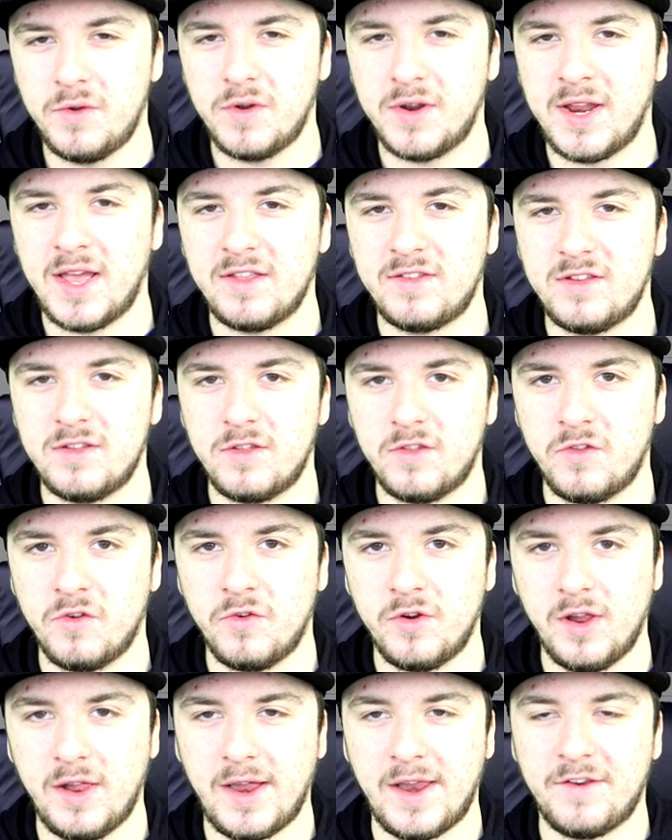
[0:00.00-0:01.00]
new Audacity
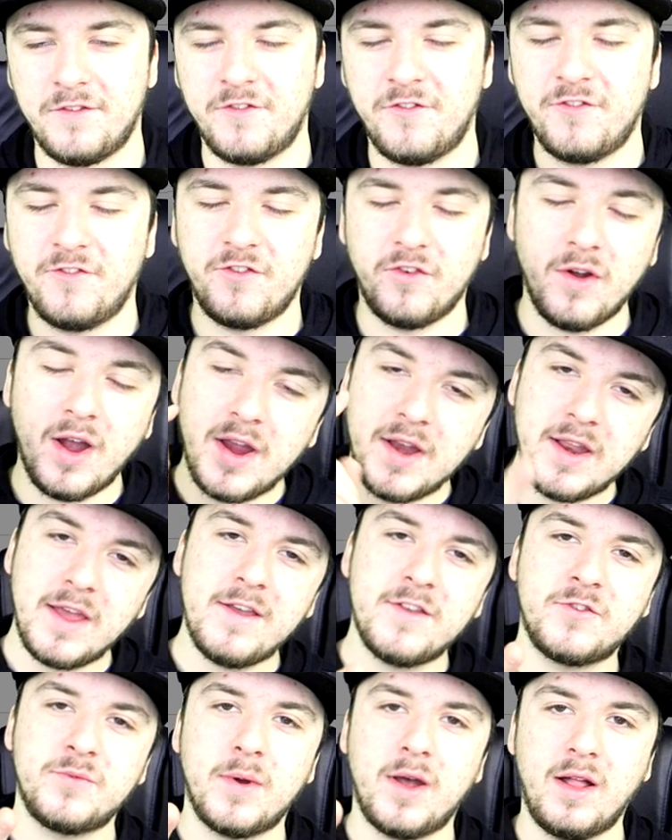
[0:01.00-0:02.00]
tutorial and
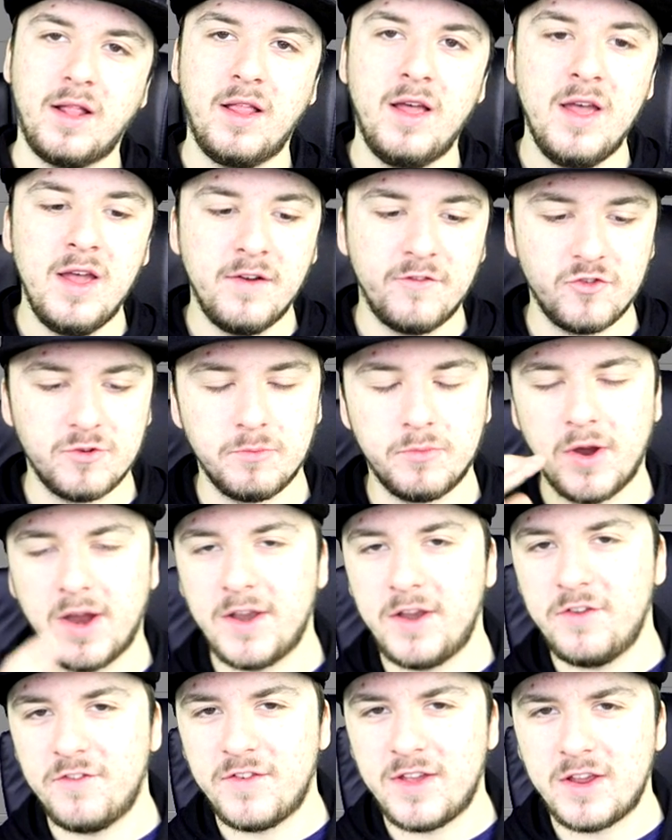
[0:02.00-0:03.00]
Friday as well for a
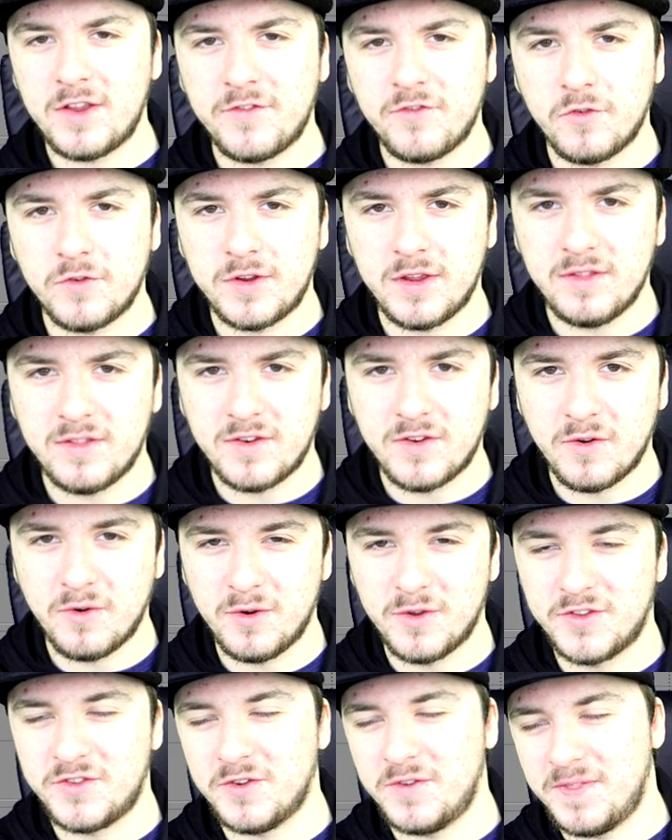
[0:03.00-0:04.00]
brand new Vegas 14
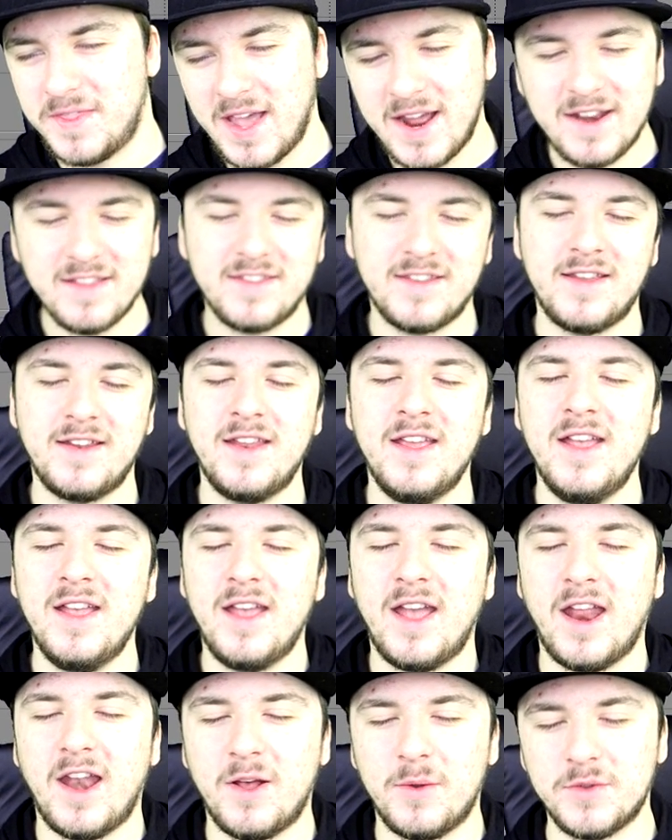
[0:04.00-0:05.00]
tutorial. So that is it,
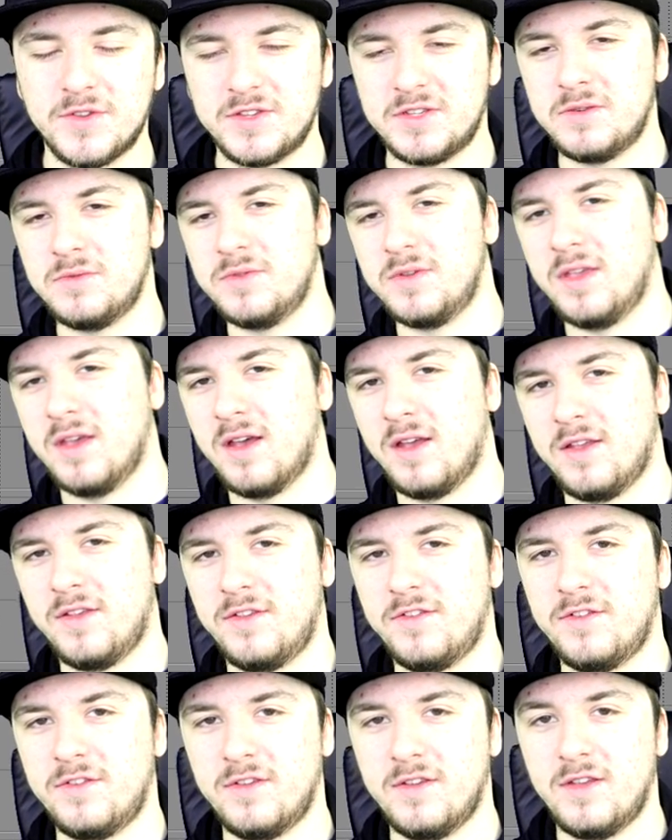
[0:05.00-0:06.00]
and I will see you
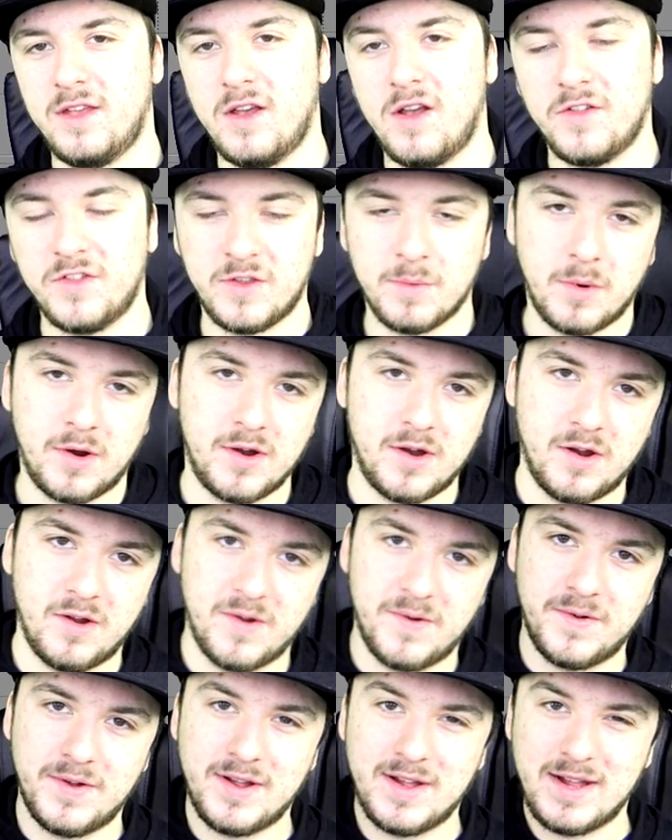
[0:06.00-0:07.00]
guys
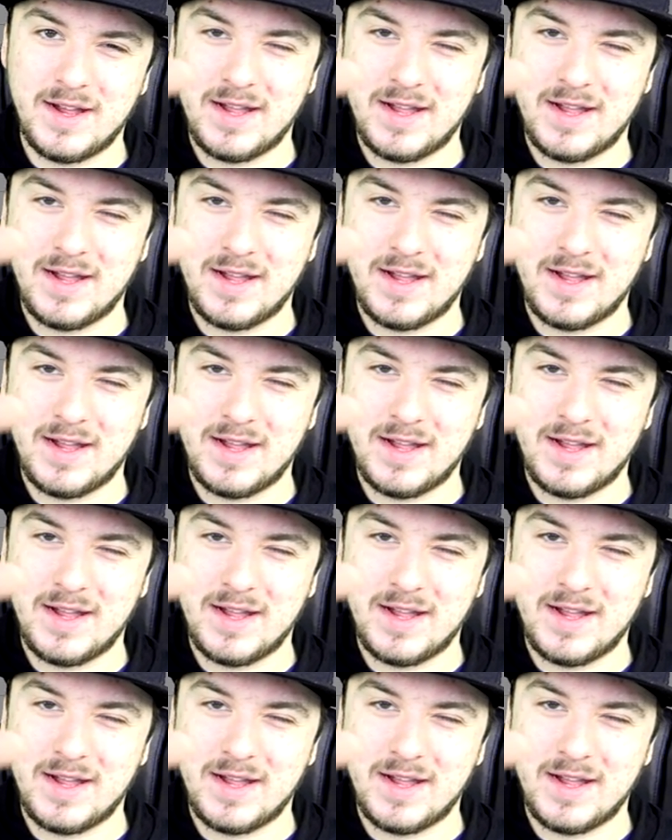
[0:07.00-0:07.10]
tomorrow.